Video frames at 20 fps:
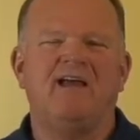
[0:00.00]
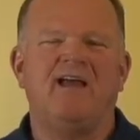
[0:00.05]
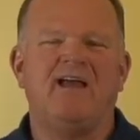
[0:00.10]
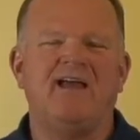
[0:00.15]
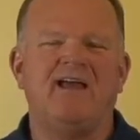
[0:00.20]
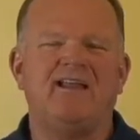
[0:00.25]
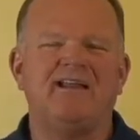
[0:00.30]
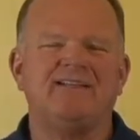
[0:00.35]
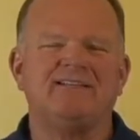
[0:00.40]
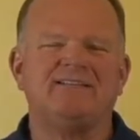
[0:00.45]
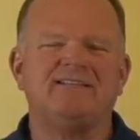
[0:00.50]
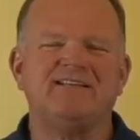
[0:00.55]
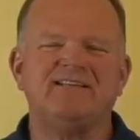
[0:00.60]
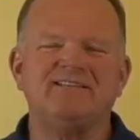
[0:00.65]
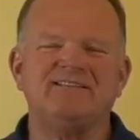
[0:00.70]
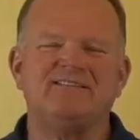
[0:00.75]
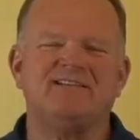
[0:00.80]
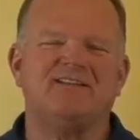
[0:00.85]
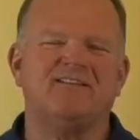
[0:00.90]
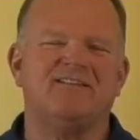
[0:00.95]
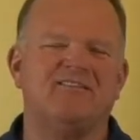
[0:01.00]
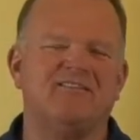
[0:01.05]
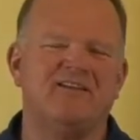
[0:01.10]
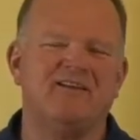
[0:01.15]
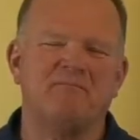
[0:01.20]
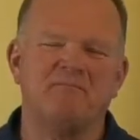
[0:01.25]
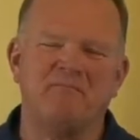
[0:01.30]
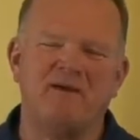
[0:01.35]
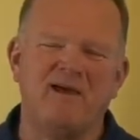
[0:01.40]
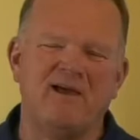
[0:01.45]
And it's easy to
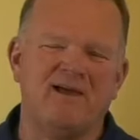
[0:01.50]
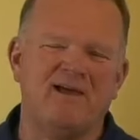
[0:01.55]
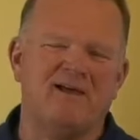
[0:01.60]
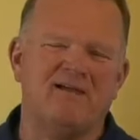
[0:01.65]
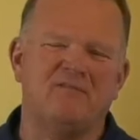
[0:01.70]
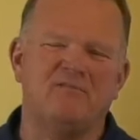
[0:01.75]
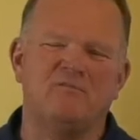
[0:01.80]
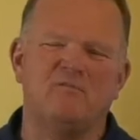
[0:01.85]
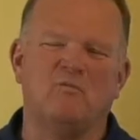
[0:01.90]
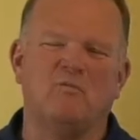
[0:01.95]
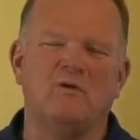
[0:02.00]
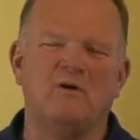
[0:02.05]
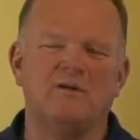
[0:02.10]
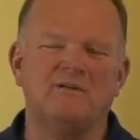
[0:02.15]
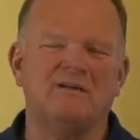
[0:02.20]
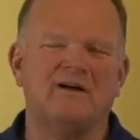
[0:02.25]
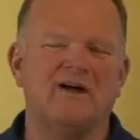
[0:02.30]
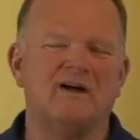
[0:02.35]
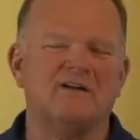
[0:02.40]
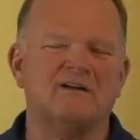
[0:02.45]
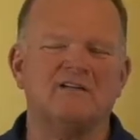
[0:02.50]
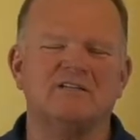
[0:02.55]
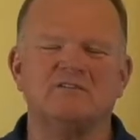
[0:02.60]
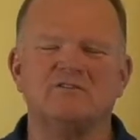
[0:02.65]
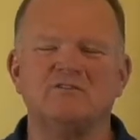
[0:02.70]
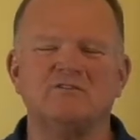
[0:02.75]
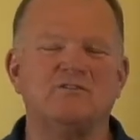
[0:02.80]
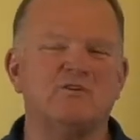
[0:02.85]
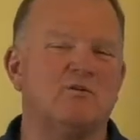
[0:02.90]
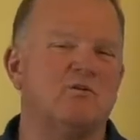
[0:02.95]
think, man, what? Our
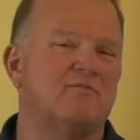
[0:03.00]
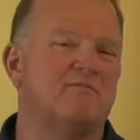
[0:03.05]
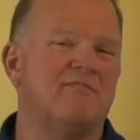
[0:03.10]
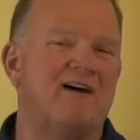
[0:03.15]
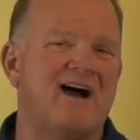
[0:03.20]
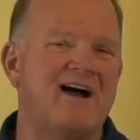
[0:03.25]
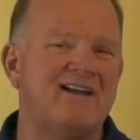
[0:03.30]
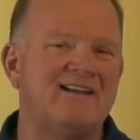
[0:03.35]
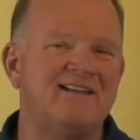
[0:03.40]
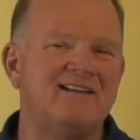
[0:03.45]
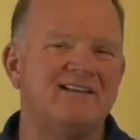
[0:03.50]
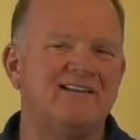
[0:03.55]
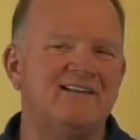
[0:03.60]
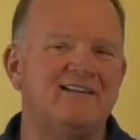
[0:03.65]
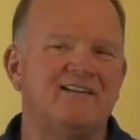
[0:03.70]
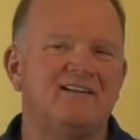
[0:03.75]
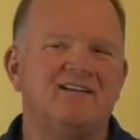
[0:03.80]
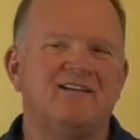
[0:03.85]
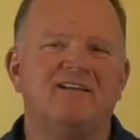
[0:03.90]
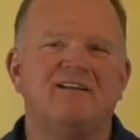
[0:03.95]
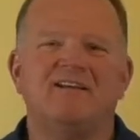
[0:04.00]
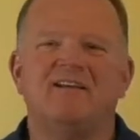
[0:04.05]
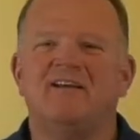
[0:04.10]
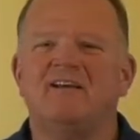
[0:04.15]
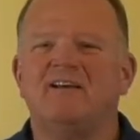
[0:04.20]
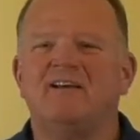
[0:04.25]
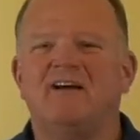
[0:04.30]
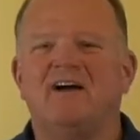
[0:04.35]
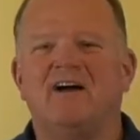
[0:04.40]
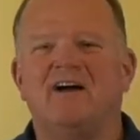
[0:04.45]
country's so divided
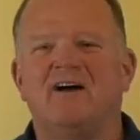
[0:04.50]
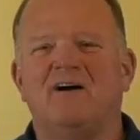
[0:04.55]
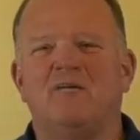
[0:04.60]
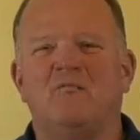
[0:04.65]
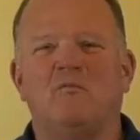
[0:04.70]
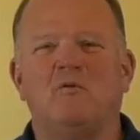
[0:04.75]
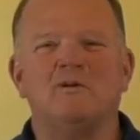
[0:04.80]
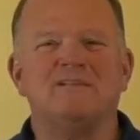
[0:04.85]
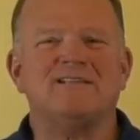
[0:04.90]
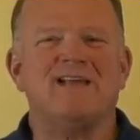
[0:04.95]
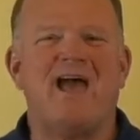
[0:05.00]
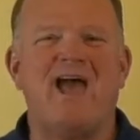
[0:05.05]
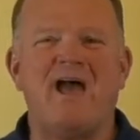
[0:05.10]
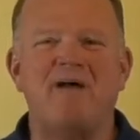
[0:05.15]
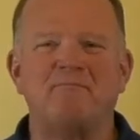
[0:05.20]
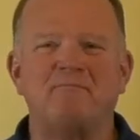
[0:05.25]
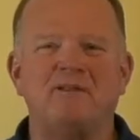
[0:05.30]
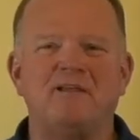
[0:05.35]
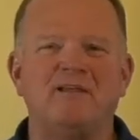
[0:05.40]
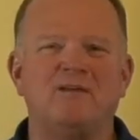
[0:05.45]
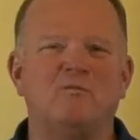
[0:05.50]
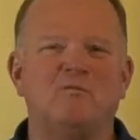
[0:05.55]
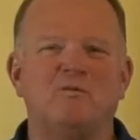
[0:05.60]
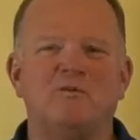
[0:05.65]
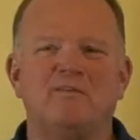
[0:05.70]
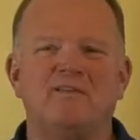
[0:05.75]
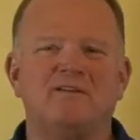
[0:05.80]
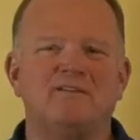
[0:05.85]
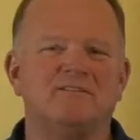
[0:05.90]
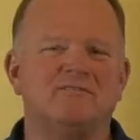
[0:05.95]
uh, what's happening
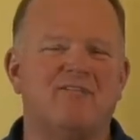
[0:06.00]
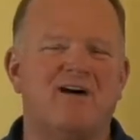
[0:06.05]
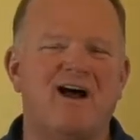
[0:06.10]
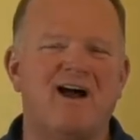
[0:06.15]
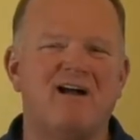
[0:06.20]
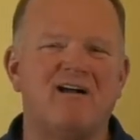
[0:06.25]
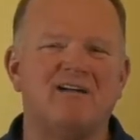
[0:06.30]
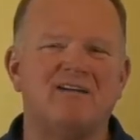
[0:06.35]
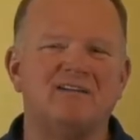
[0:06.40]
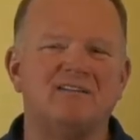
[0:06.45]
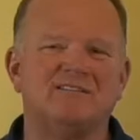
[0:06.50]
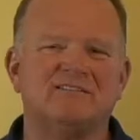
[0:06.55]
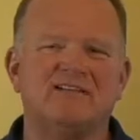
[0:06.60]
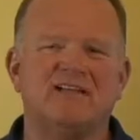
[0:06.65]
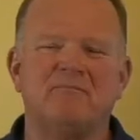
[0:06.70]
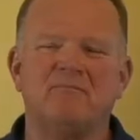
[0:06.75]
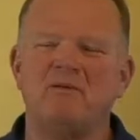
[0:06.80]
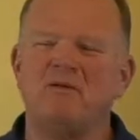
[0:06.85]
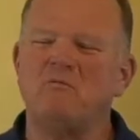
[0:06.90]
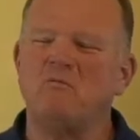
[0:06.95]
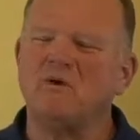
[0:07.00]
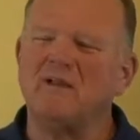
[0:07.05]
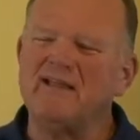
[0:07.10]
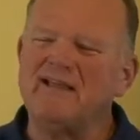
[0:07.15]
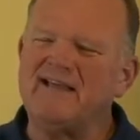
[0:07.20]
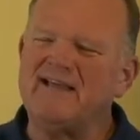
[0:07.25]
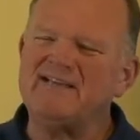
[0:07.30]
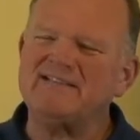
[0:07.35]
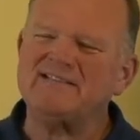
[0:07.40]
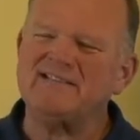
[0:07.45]
with this virus, it'd be
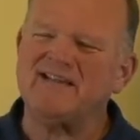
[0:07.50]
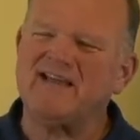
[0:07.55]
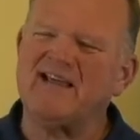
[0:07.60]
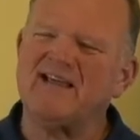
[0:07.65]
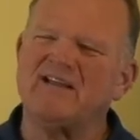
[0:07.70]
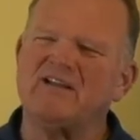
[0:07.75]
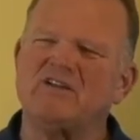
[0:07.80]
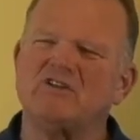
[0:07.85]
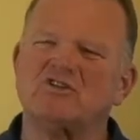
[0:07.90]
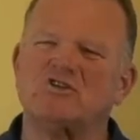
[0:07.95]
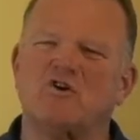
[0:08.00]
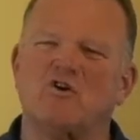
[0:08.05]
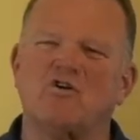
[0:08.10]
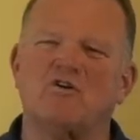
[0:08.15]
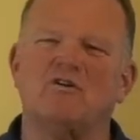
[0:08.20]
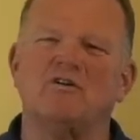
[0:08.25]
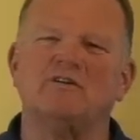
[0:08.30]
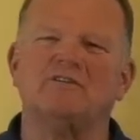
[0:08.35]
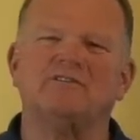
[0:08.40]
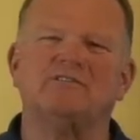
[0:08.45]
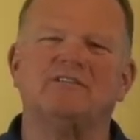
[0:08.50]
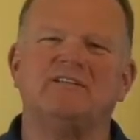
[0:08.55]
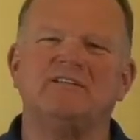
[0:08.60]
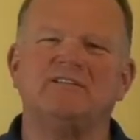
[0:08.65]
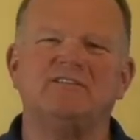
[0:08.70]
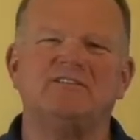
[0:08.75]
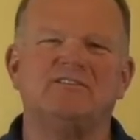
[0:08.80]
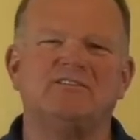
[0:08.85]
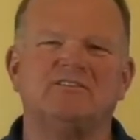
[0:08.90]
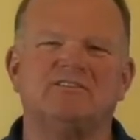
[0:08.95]
really easy to get discouraged
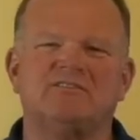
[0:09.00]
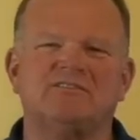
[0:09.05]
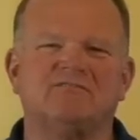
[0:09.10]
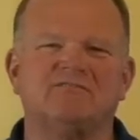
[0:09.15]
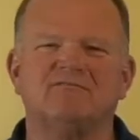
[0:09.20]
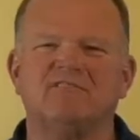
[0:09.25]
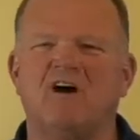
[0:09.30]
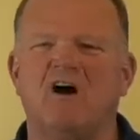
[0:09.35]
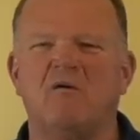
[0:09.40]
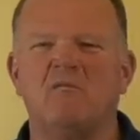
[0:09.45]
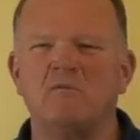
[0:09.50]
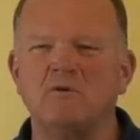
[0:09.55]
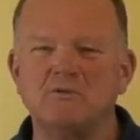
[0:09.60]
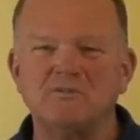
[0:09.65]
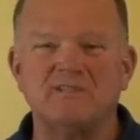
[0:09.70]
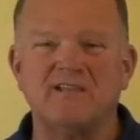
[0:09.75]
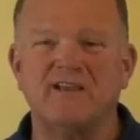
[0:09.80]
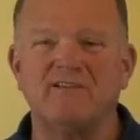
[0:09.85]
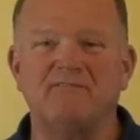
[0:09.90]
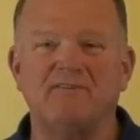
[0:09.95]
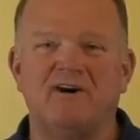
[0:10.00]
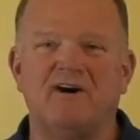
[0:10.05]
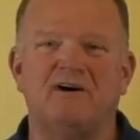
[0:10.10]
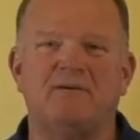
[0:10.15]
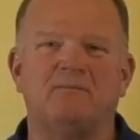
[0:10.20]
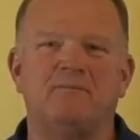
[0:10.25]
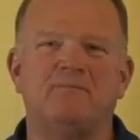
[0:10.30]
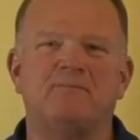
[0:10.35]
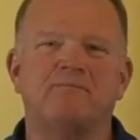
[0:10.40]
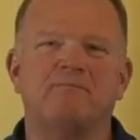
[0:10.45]
and just almost give
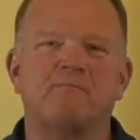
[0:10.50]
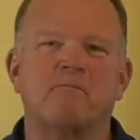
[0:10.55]
up.